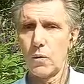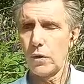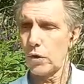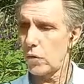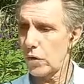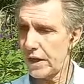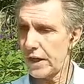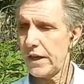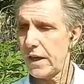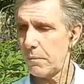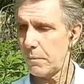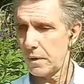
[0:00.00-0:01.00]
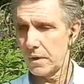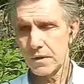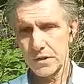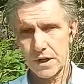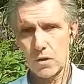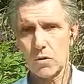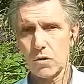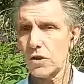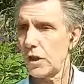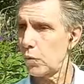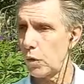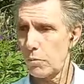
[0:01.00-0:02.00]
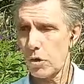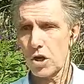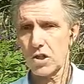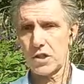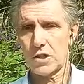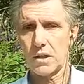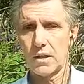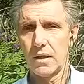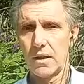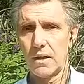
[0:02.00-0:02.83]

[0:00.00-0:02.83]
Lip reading: when you heat up cellulose, it will burst.